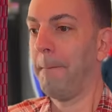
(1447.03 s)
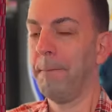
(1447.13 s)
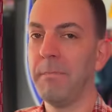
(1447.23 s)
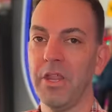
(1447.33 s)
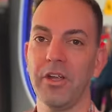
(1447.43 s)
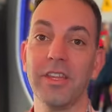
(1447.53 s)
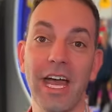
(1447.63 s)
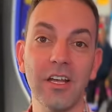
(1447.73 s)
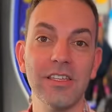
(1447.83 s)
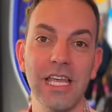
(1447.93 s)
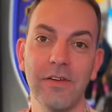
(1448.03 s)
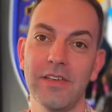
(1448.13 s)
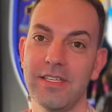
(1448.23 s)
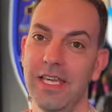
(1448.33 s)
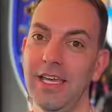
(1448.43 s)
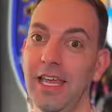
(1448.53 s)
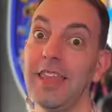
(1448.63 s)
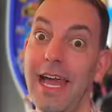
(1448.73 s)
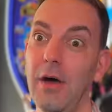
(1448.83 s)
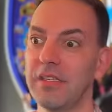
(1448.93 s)
mother, that could save us like
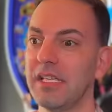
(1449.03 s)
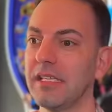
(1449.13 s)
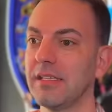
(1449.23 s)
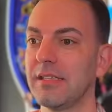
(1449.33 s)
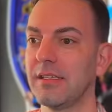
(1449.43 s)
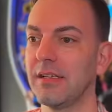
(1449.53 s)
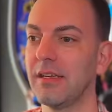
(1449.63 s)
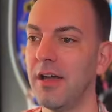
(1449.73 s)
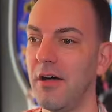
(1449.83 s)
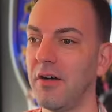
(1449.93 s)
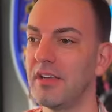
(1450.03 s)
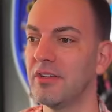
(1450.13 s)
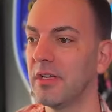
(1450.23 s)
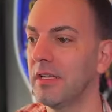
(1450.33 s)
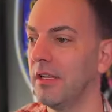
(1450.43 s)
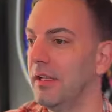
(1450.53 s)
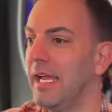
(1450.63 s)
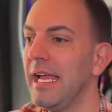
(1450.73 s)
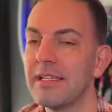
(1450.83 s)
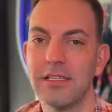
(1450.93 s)
thousands, you know? Because you could
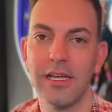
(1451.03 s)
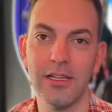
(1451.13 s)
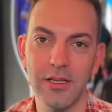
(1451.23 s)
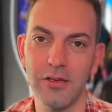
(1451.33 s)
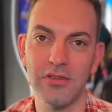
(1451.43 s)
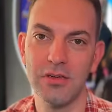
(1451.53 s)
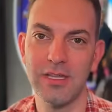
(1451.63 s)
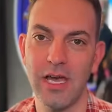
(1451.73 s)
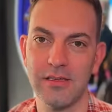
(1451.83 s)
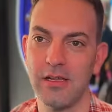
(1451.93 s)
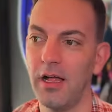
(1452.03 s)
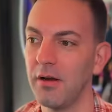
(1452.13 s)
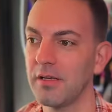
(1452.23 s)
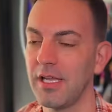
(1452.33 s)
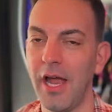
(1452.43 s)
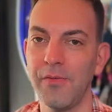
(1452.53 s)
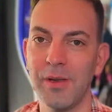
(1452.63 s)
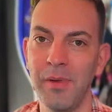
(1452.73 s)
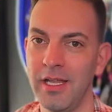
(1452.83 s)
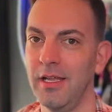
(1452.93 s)
easily lose $2,000 every
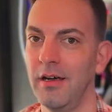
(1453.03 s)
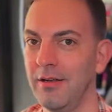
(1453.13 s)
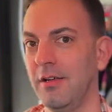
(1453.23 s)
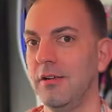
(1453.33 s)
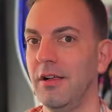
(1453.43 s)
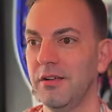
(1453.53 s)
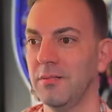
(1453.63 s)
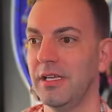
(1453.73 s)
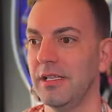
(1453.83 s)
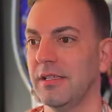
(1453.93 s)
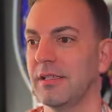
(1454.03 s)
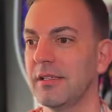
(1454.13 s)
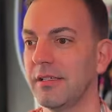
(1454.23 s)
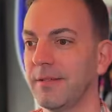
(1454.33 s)
minute on $100 spins.